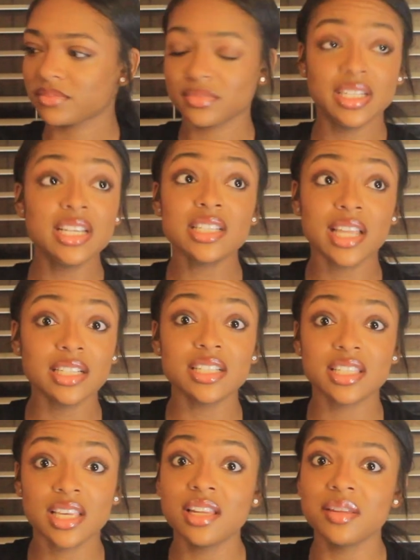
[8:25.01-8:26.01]
These lights
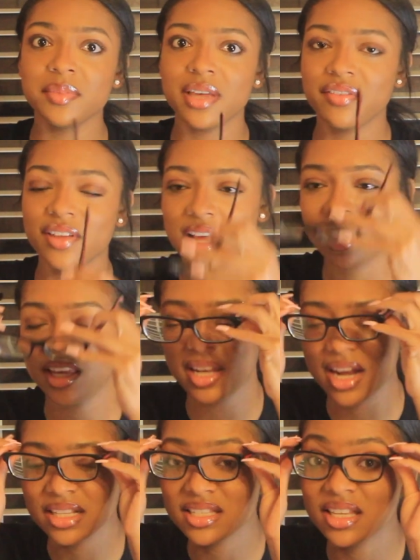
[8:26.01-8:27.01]
is killing me. I feel like I
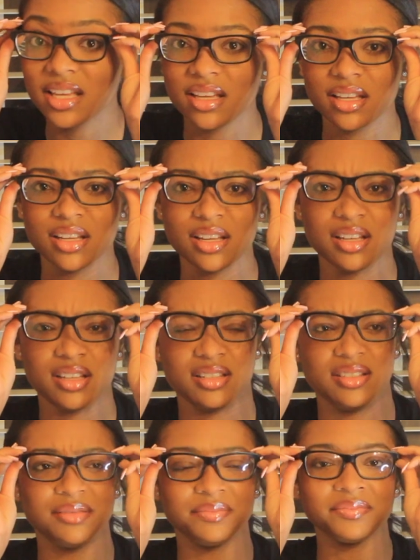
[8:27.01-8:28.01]
cannot see
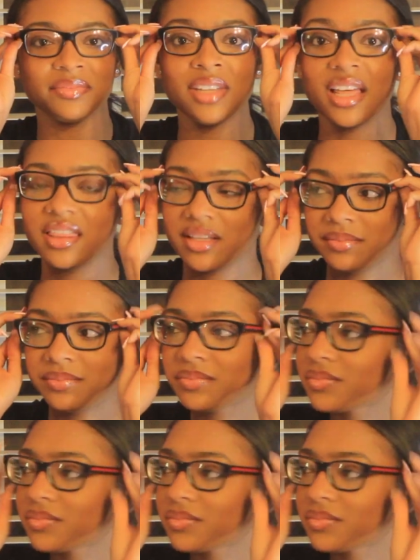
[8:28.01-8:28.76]
nothing.